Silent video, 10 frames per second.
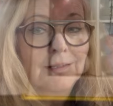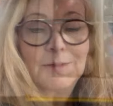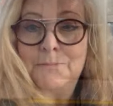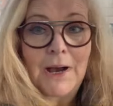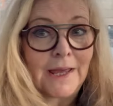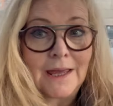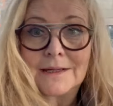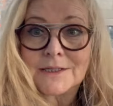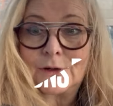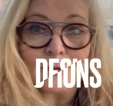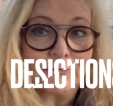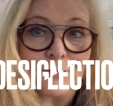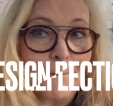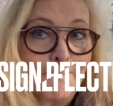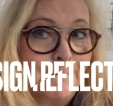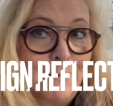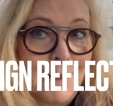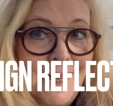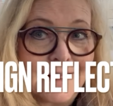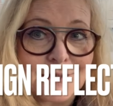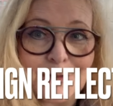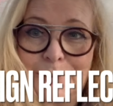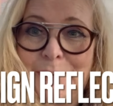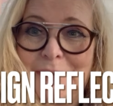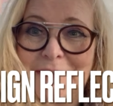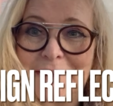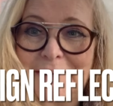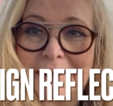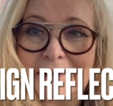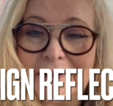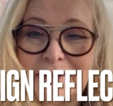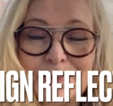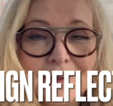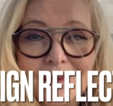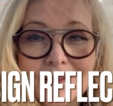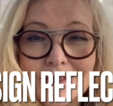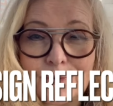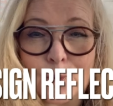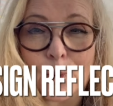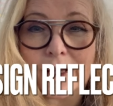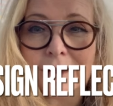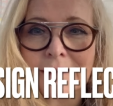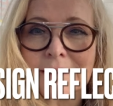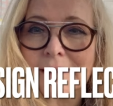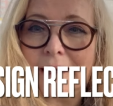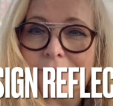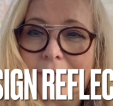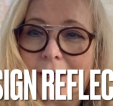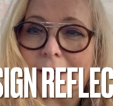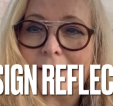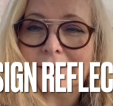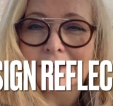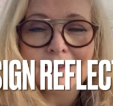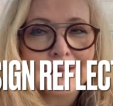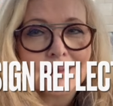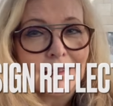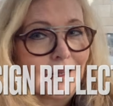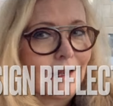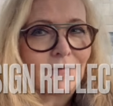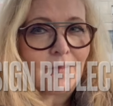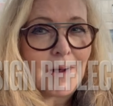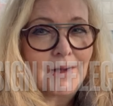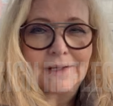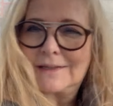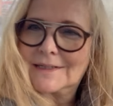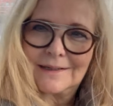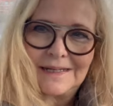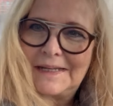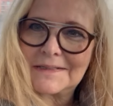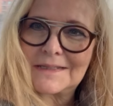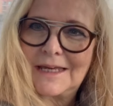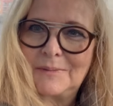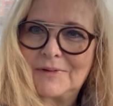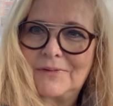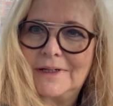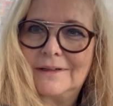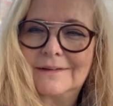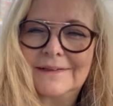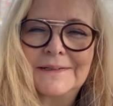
My hair's gone from bad to worse, you guys, with this wind and rain. Never mind, let's keep it real.